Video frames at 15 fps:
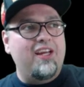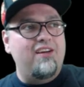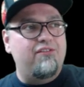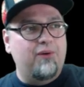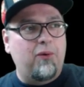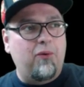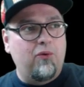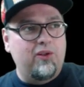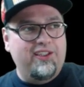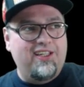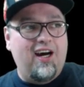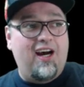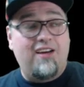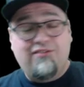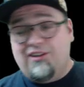for Holy
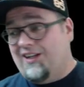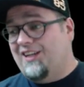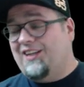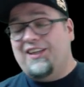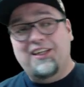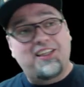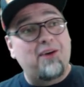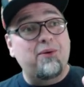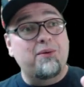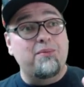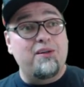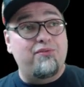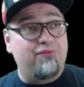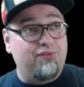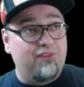Diver, and I think that would be
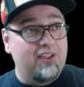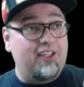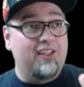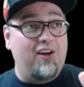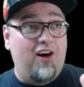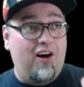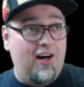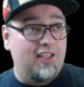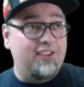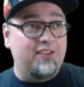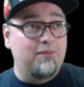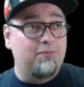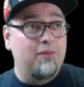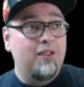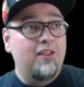freaking
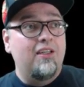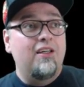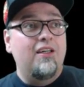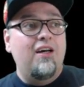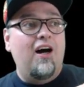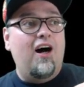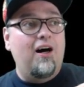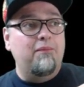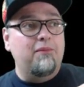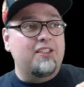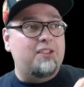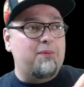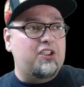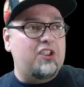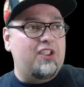awesome, um,
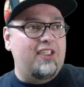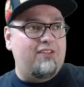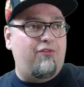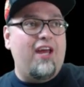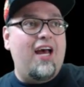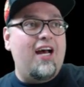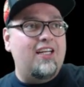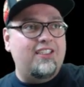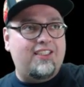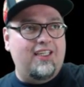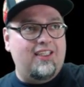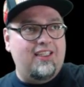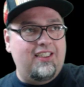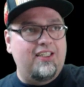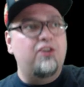especially if it has
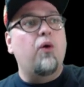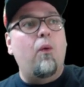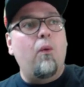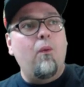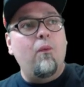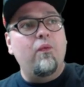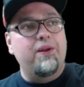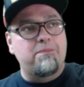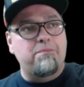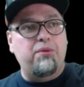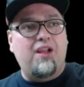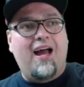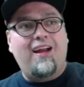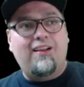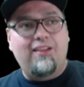like the gold and
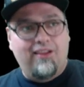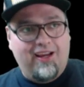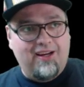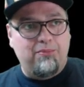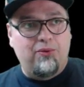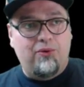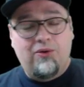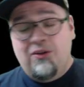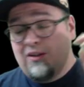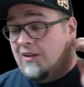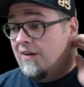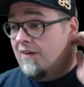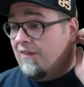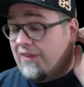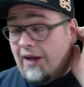black label.
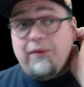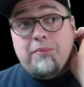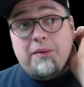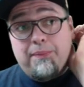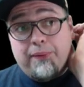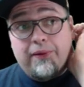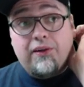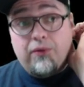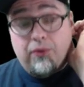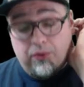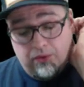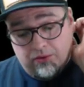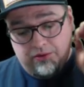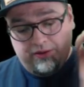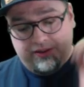That would be pretty
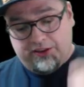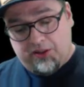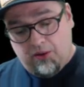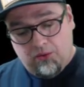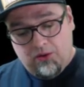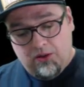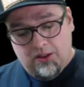cool. So,